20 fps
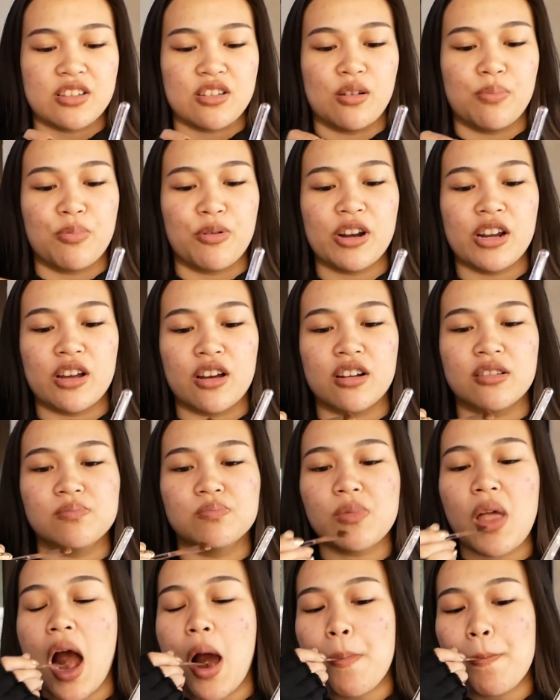is all pretty good.
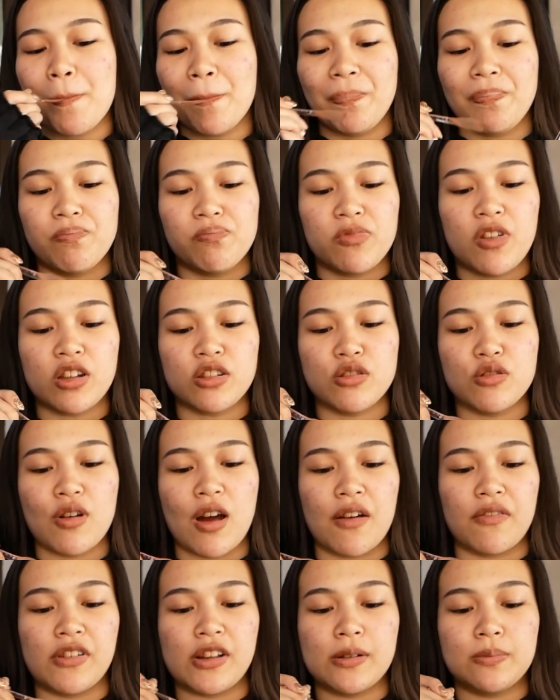Not too
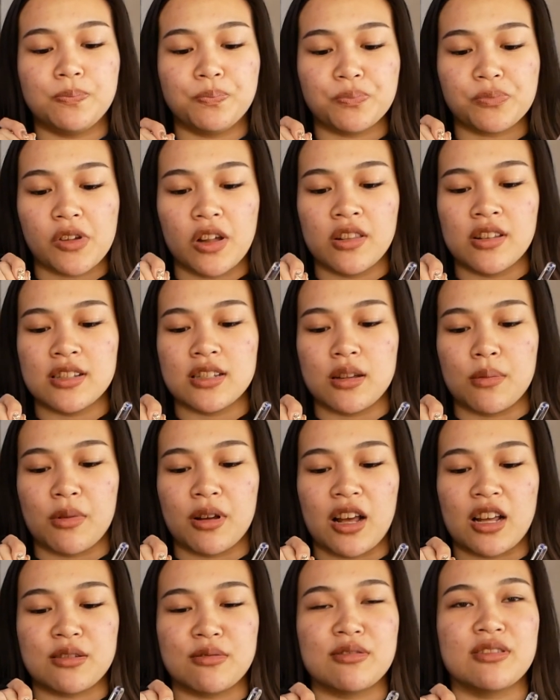heavy on the
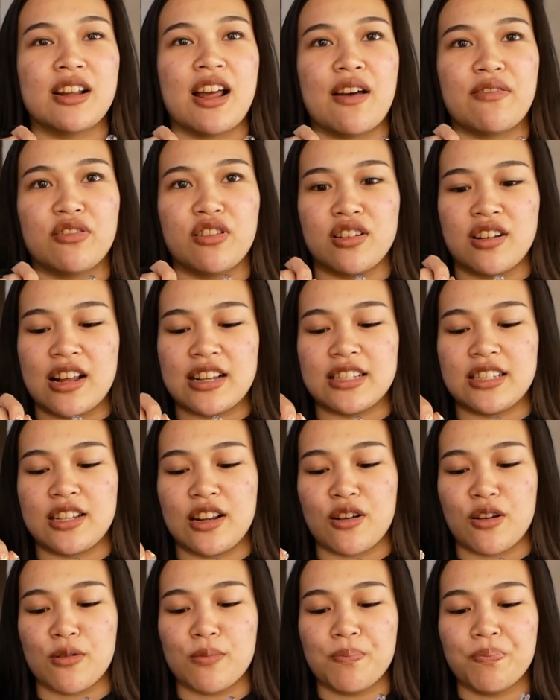stomach, especially after a nice
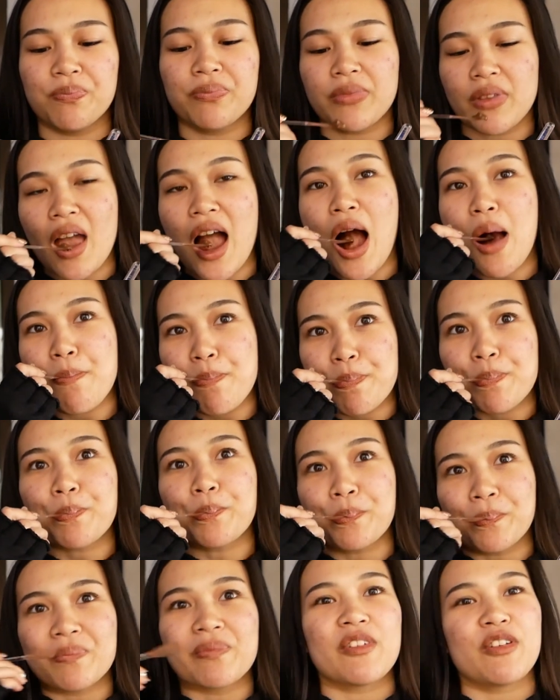dinner.
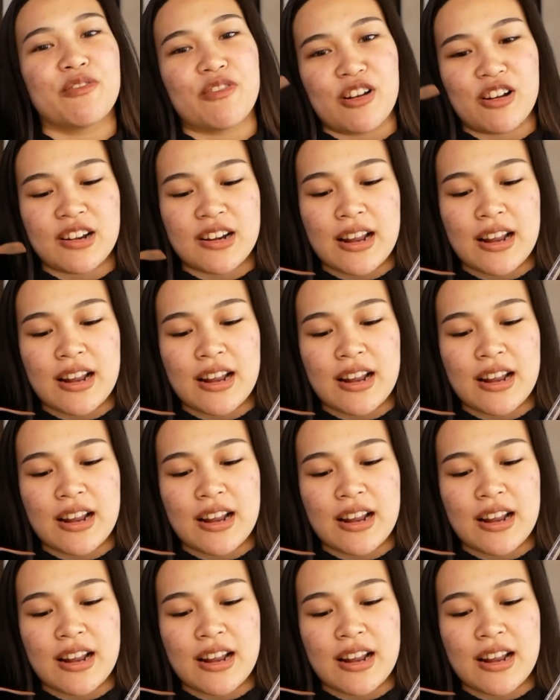Very